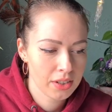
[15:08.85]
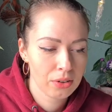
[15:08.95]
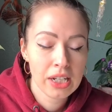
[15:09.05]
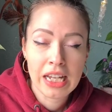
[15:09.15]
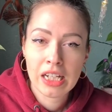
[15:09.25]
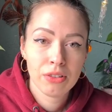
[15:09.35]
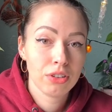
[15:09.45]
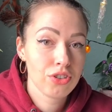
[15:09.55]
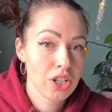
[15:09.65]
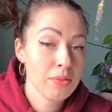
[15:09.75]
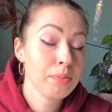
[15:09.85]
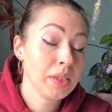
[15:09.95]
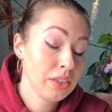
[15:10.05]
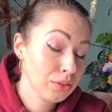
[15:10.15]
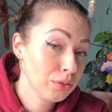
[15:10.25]
So we'll jump
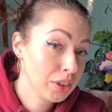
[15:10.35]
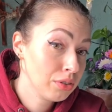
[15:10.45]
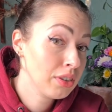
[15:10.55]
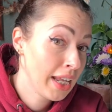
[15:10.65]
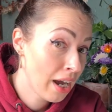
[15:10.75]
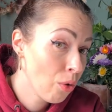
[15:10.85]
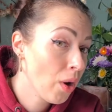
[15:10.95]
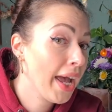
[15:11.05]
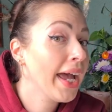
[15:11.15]
into it now,